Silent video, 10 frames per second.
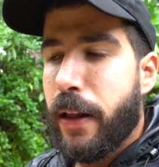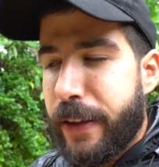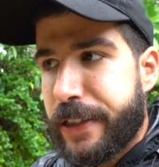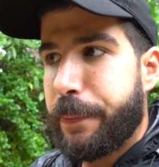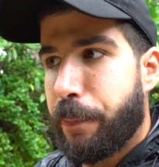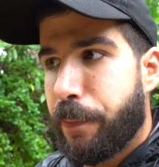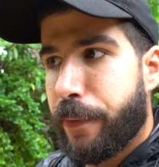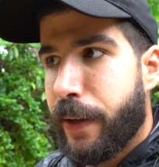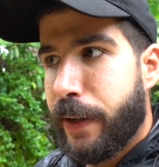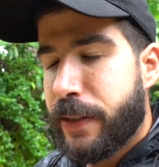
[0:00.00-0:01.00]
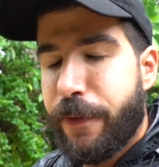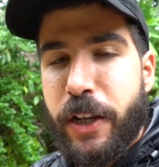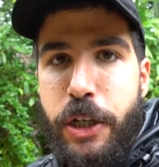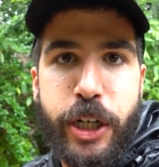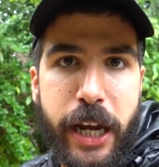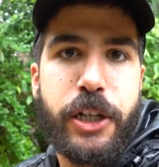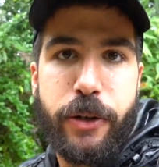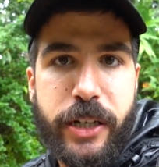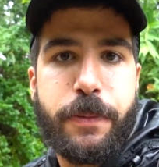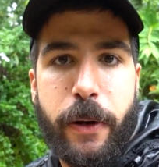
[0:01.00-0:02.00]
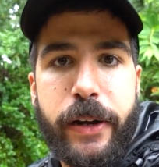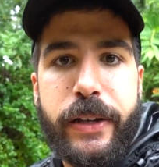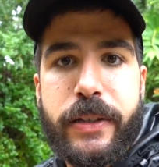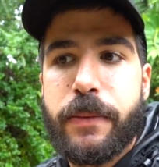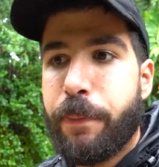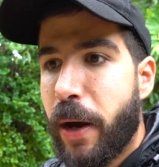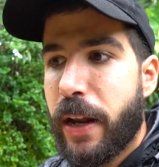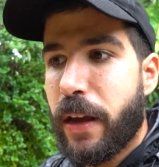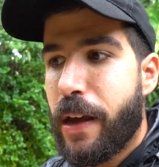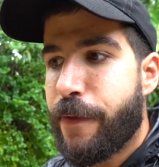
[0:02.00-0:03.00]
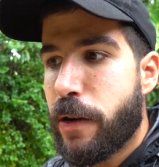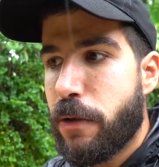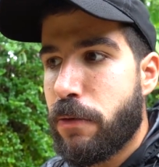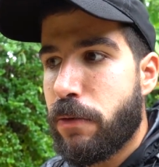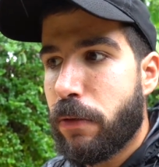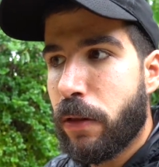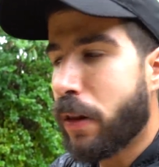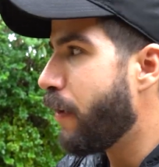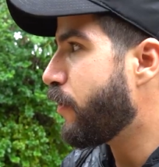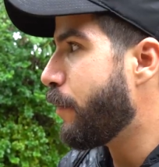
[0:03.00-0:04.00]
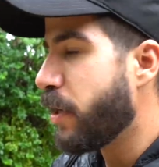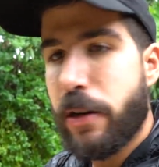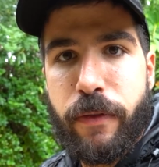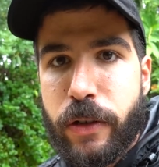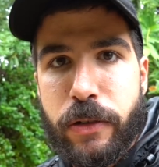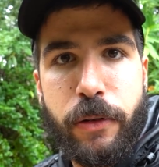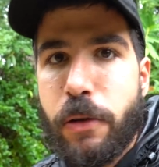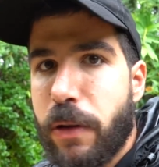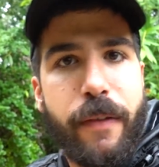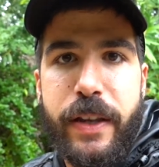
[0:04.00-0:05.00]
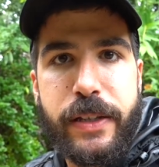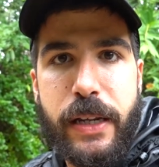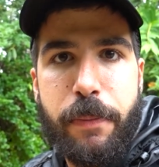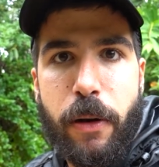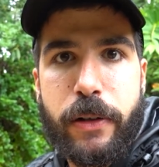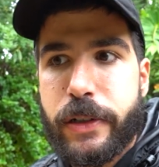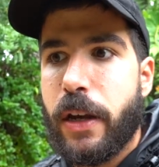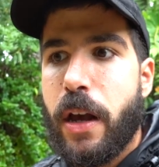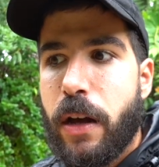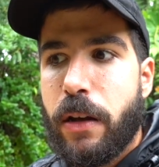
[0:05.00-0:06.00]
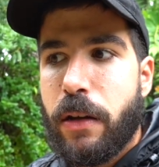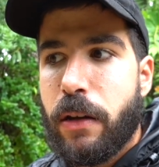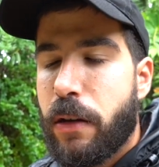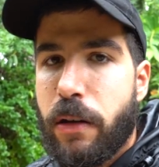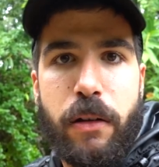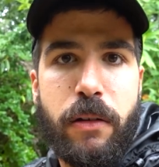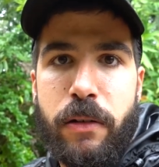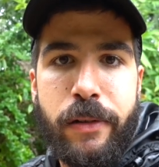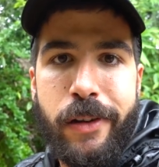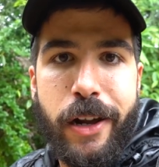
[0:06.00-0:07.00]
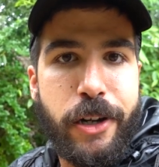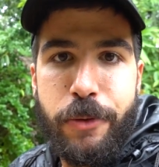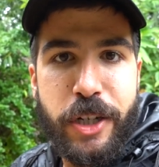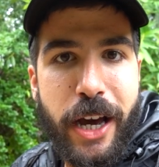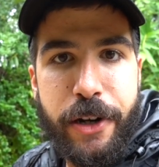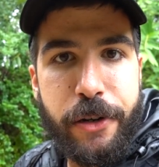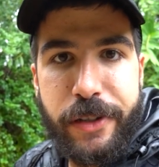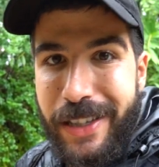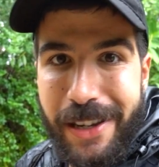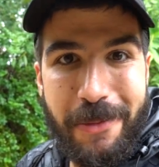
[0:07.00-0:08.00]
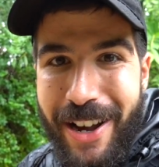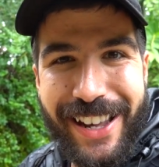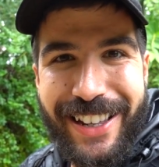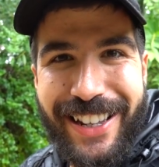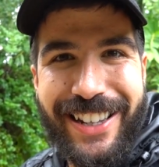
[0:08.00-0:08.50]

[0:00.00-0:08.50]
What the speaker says: listen. It's definitely going to change your experience, but if you love coming to Universal and you love these theme parks, you got to do what you got to do to see them, right?